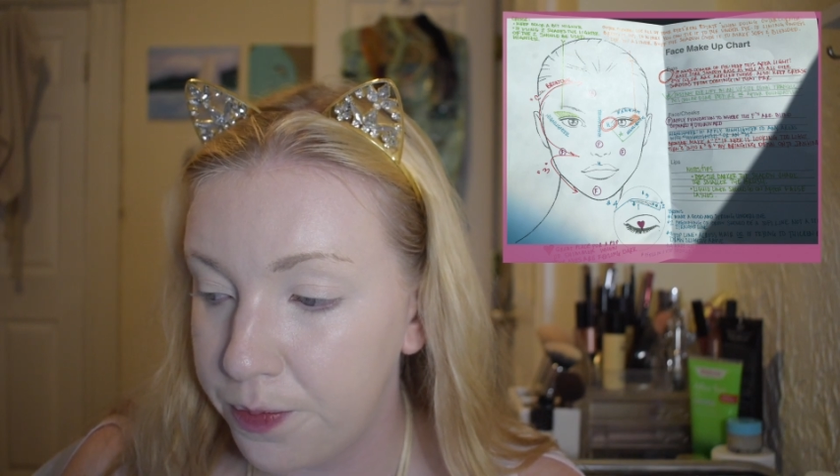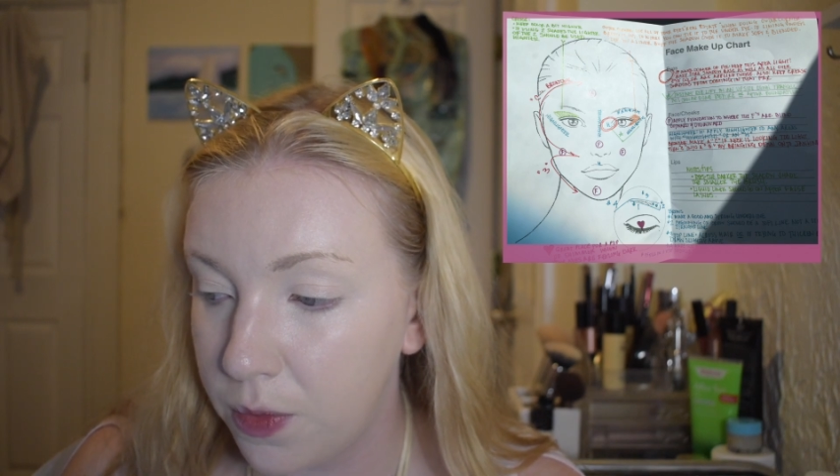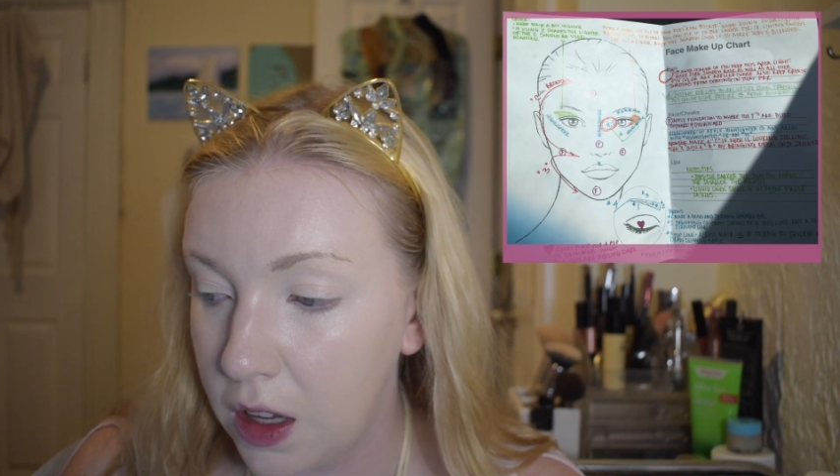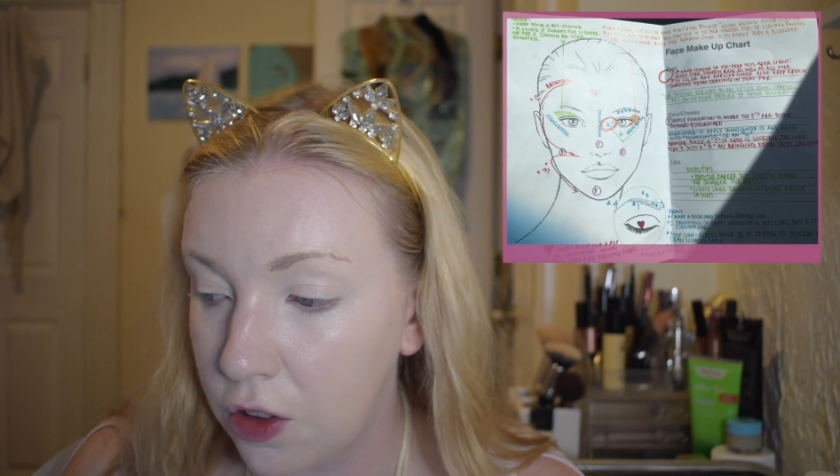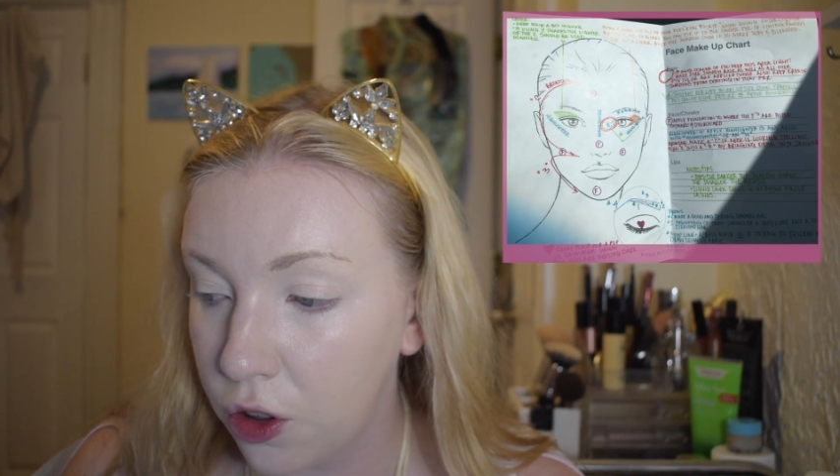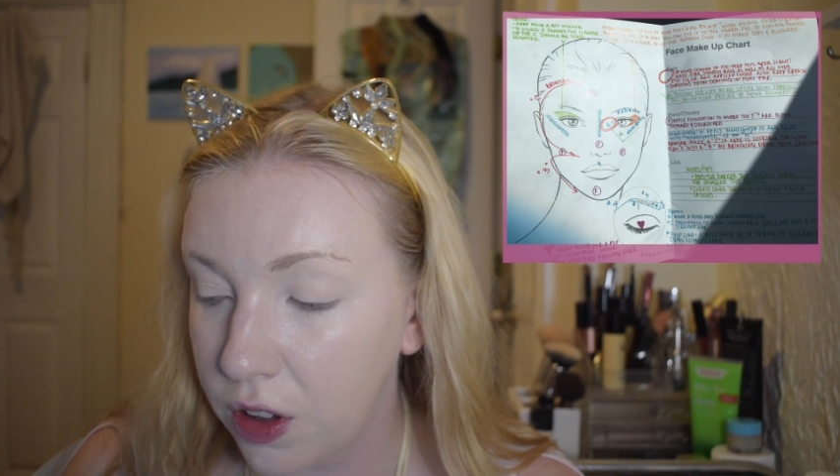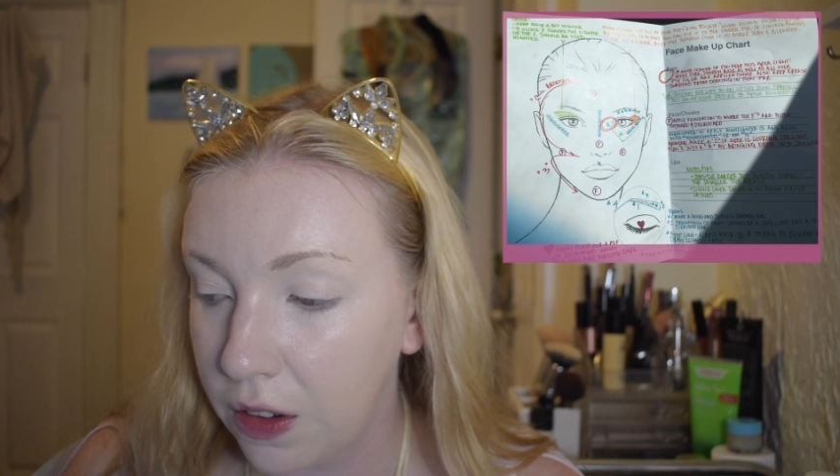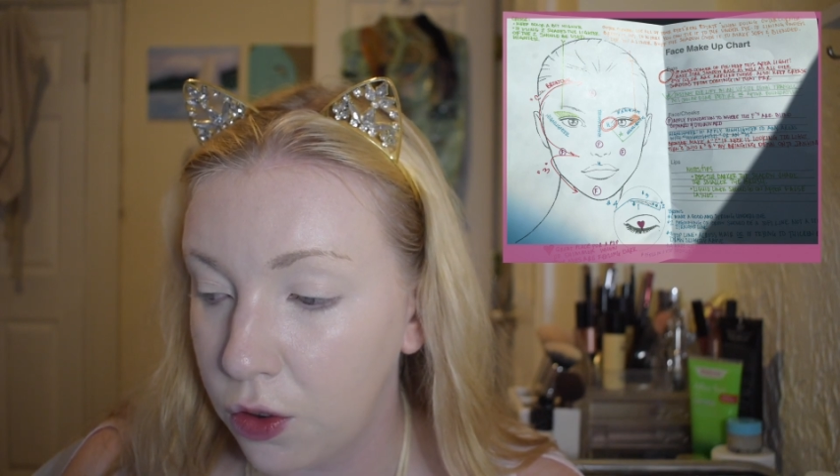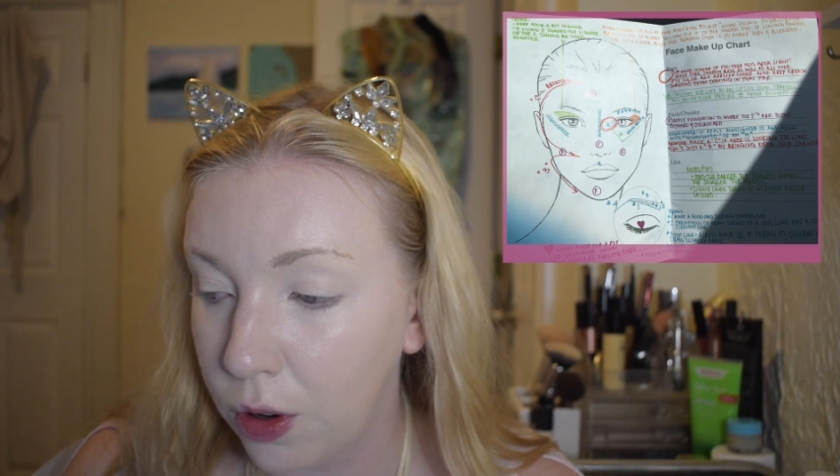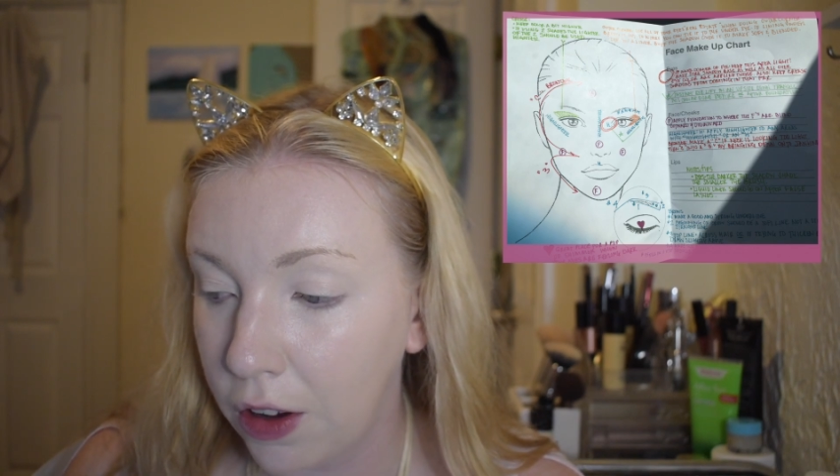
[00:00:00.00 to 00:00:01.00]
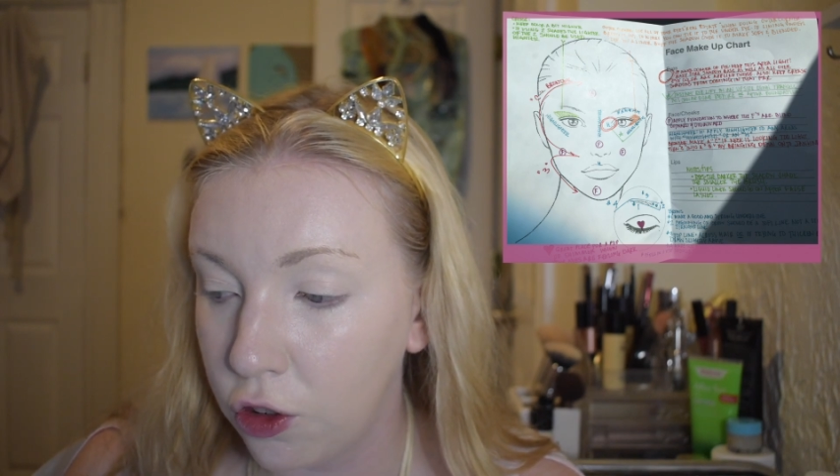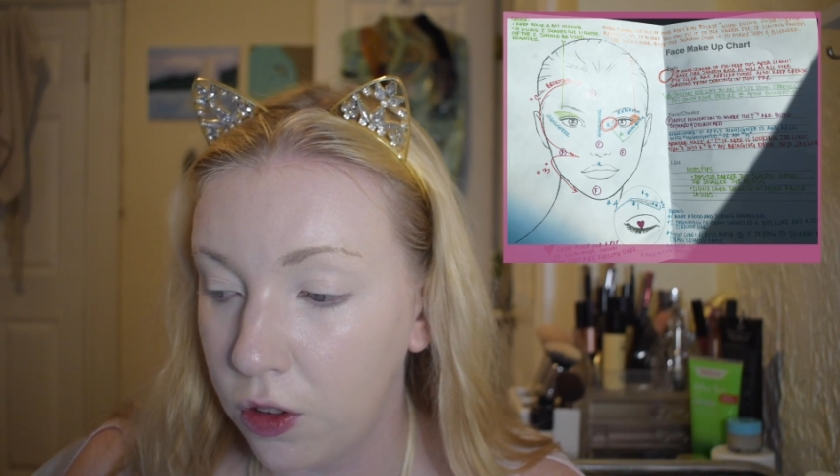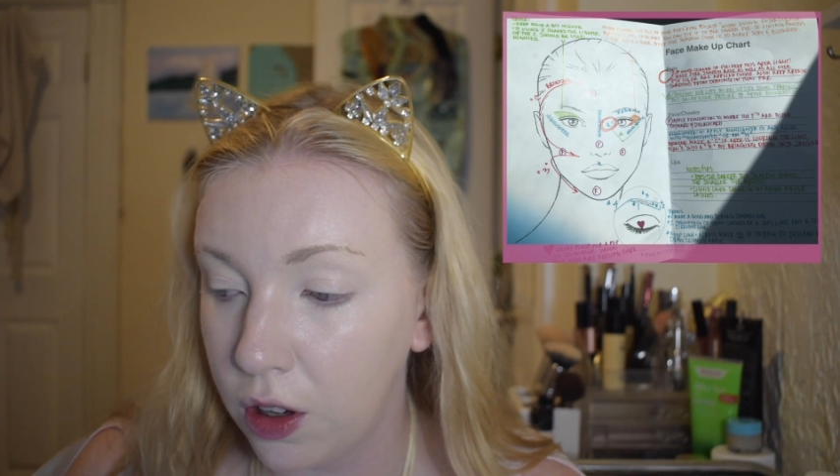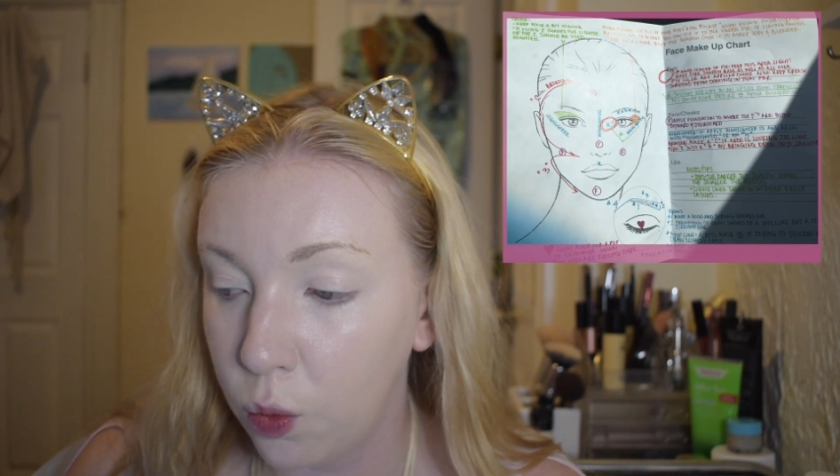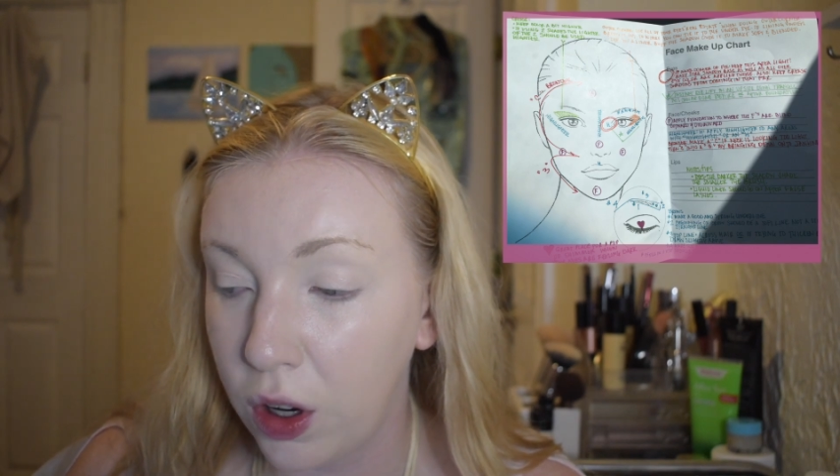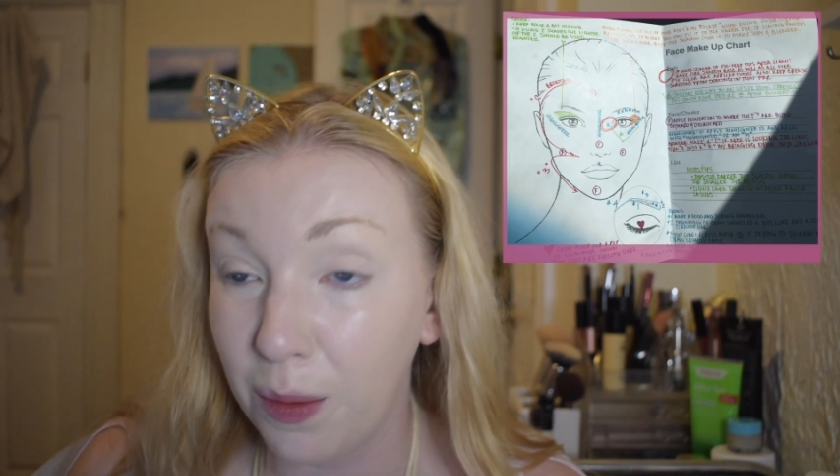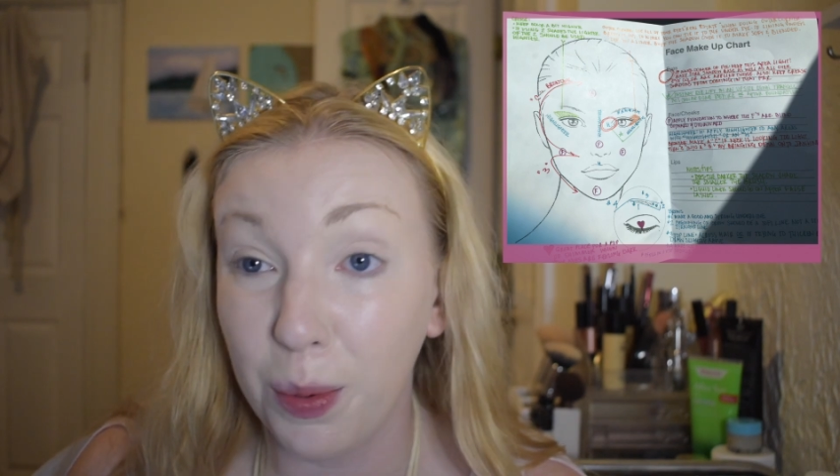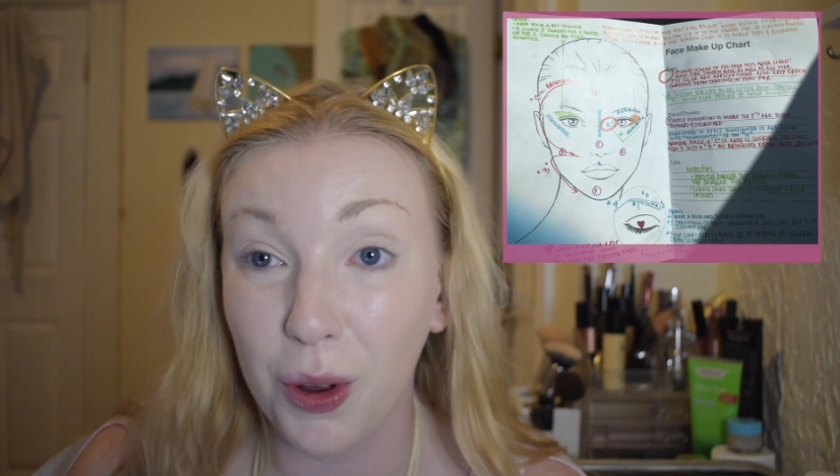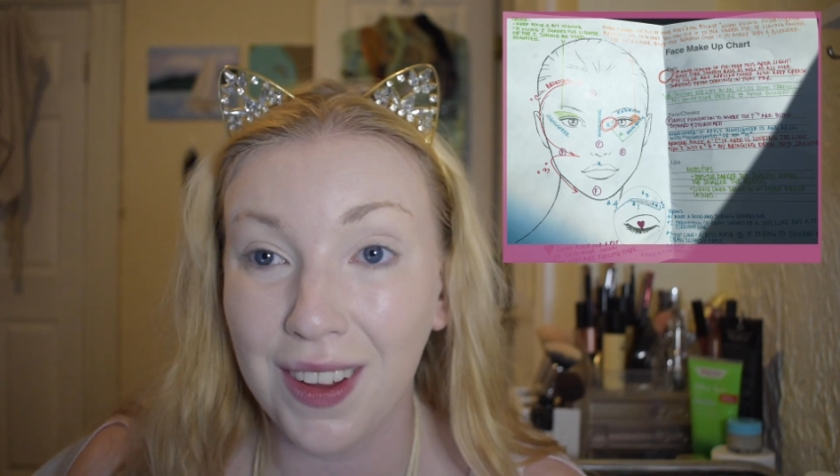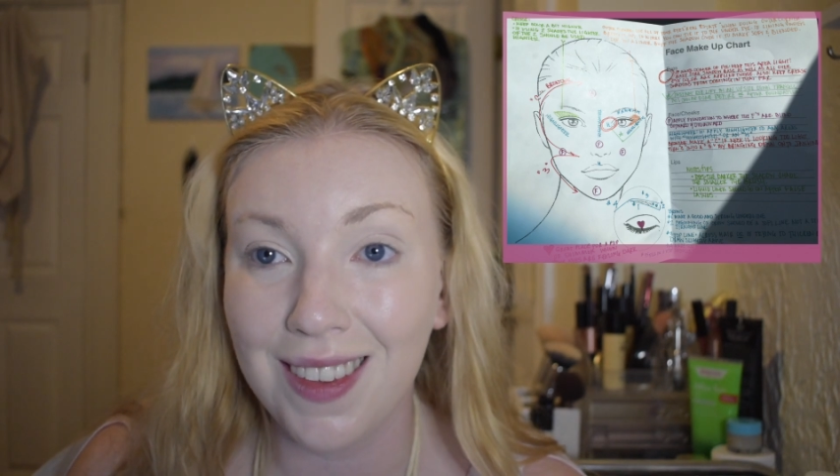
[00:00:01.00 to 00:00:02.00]
It just gives directions on where to
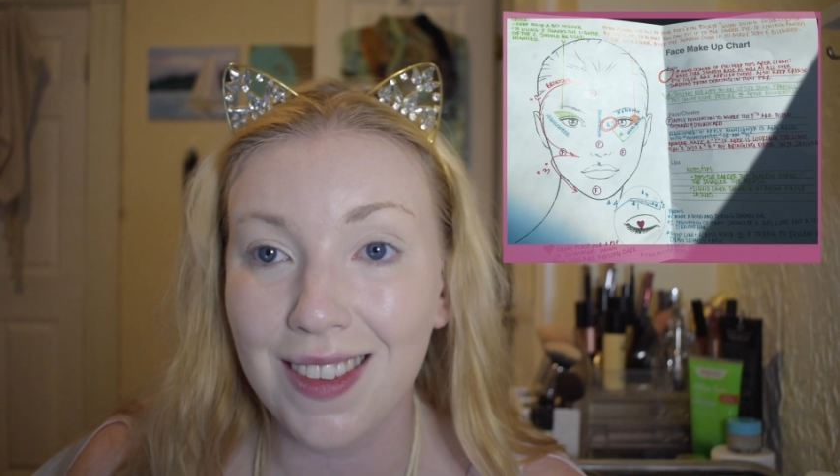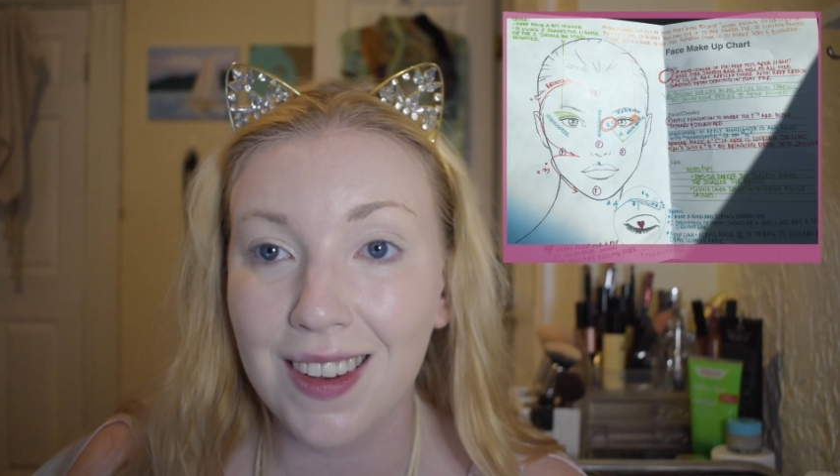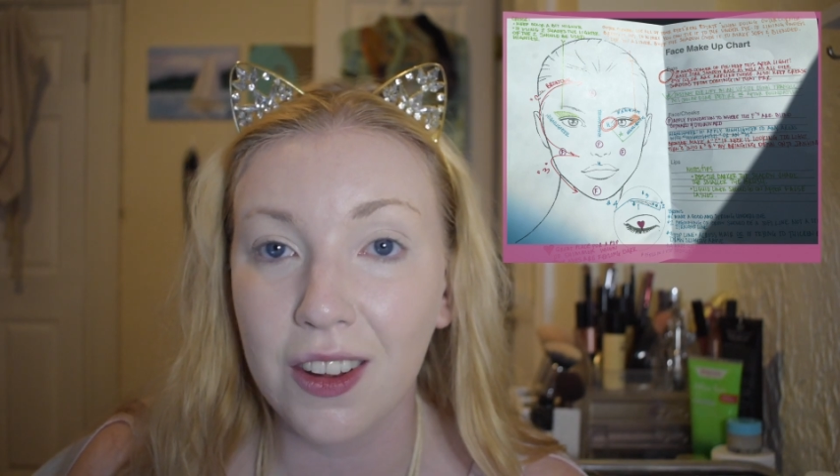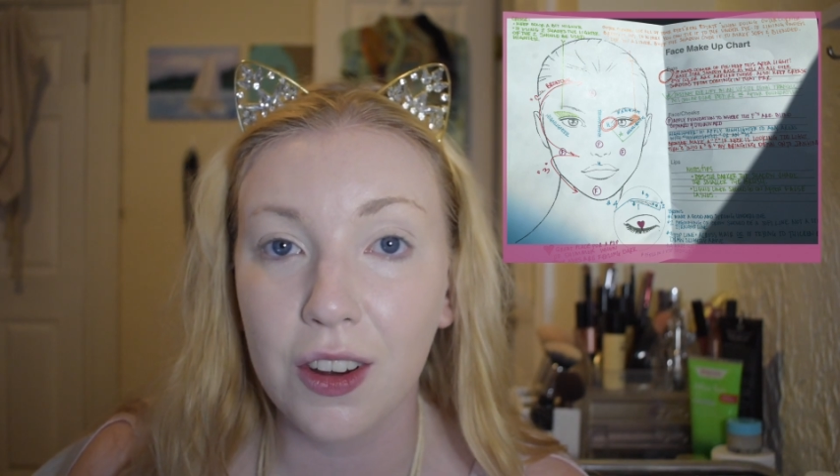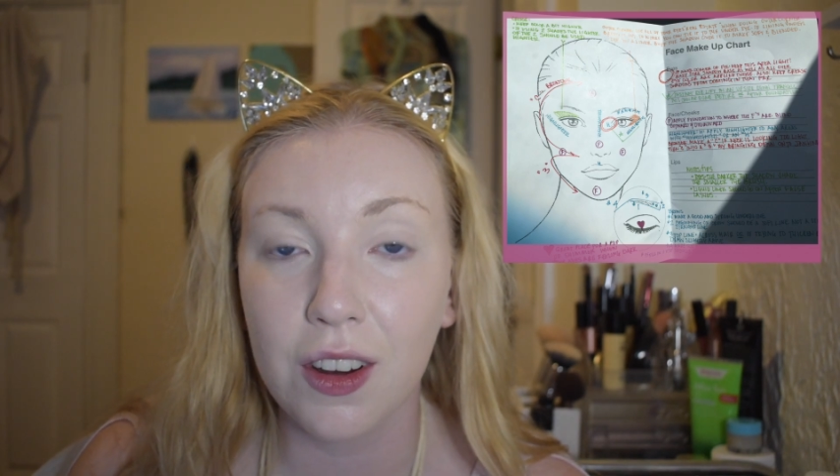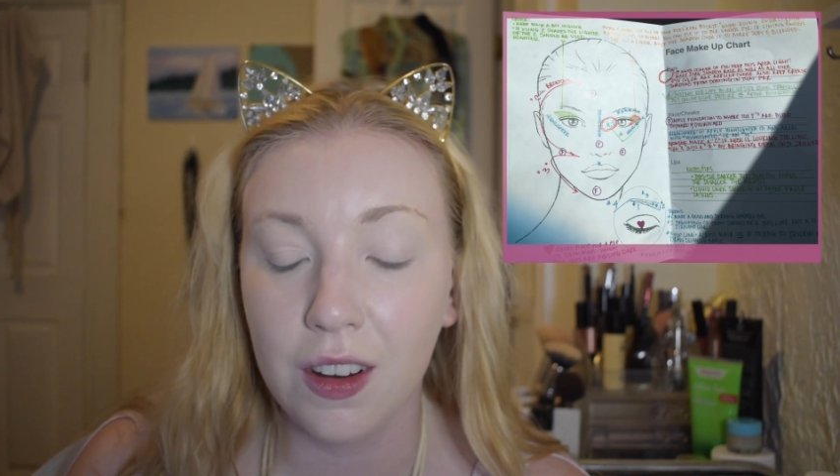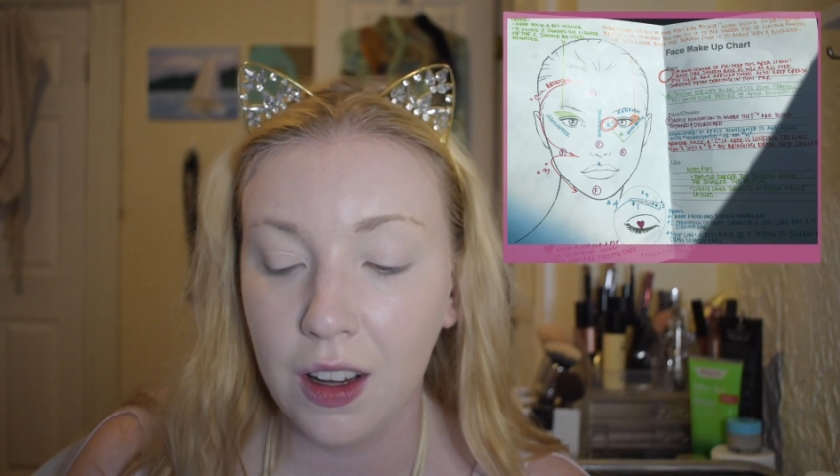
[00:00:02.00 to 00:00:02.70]
put concealer.